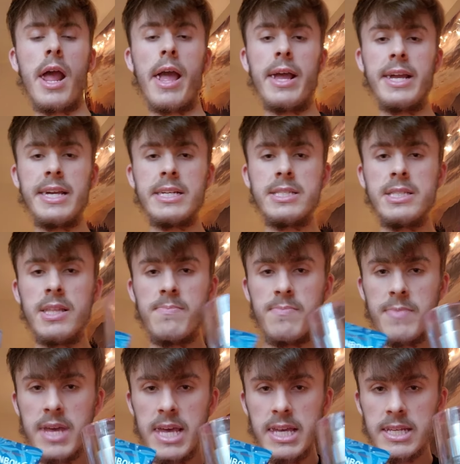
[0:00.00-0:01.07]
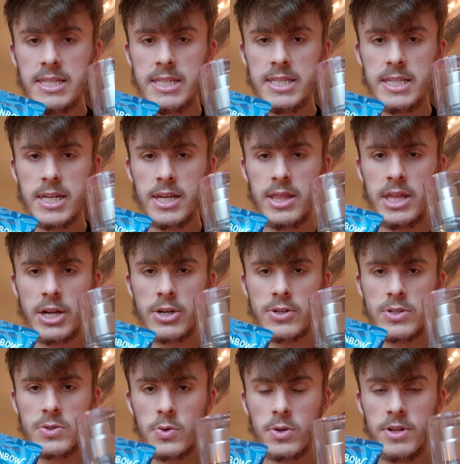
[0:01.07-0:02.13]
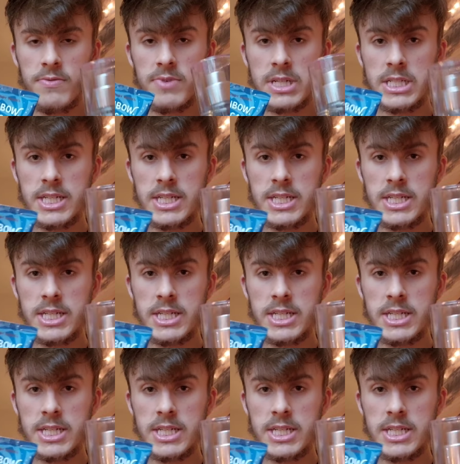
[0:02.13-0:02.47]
and the mist, they're sort of